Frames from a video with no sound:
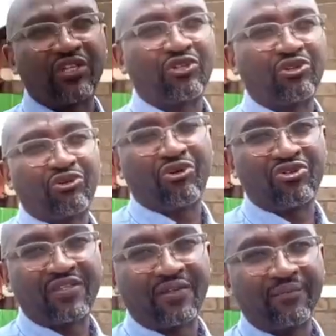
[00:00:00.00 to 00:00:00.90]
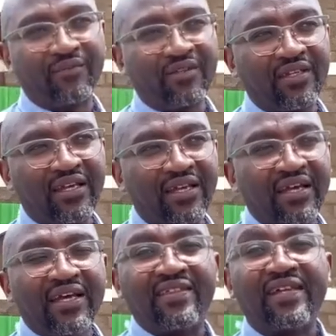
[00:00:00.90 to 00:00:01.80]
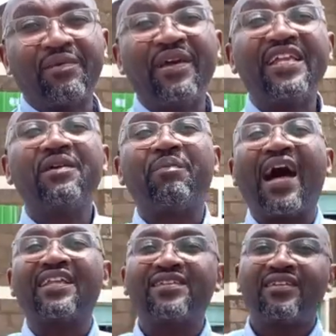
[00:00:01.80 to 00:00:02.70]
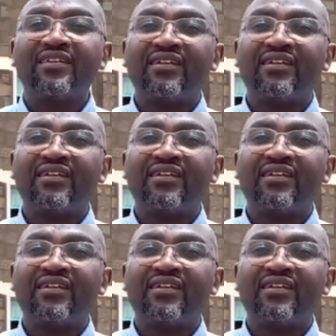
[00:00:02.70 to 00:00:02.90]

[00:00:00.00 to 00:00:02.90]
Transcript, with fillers: total cost. The remaining part